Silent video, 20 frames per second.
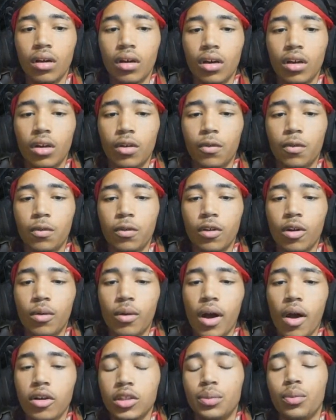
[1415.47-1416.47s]
On the floor
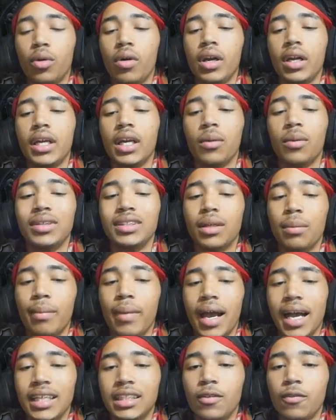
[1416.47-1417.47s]
while I was pointing, there was a
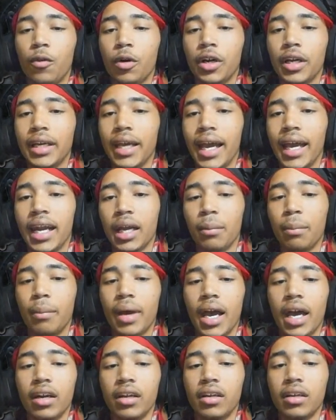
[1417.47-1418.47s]
mass of organic
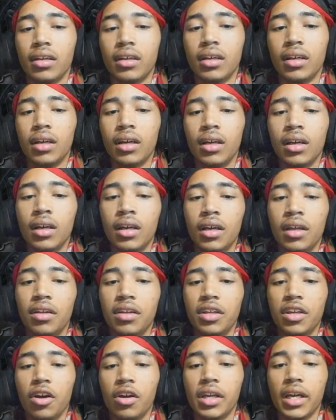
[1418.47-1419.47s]
matter.
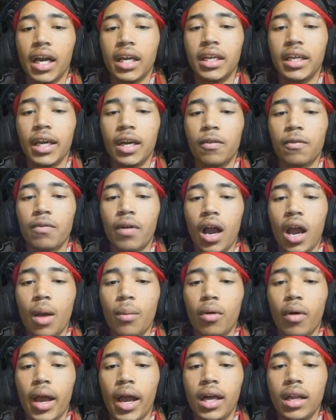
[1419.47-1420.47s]
The only
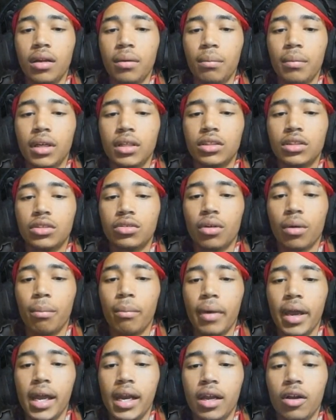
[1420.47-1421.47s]
identifiable elements
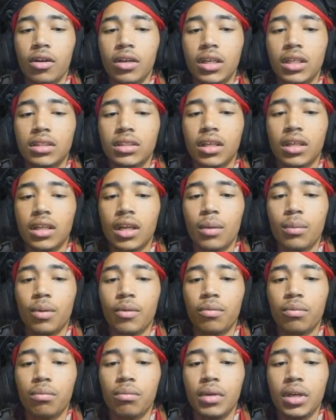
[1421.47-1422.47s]
remaining on this clump
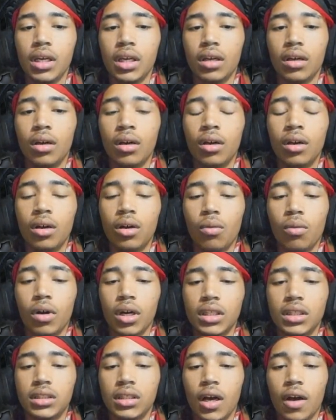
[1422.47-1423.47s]
of meat
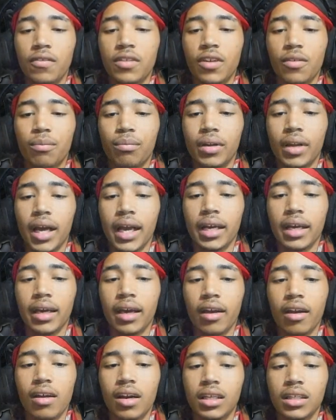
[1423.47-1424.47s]
where a tuft of black
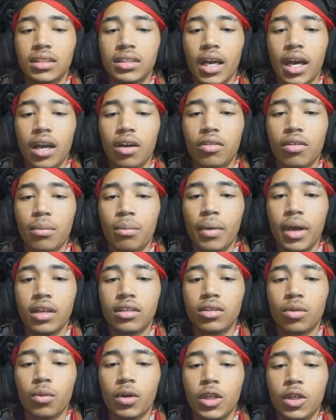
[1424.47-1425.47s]
hair and a tattered
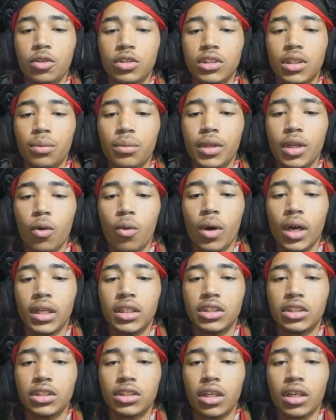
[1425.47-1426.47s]
remains of what used to be a
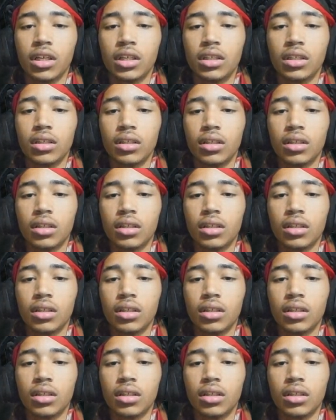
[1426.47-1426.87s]
white shirt.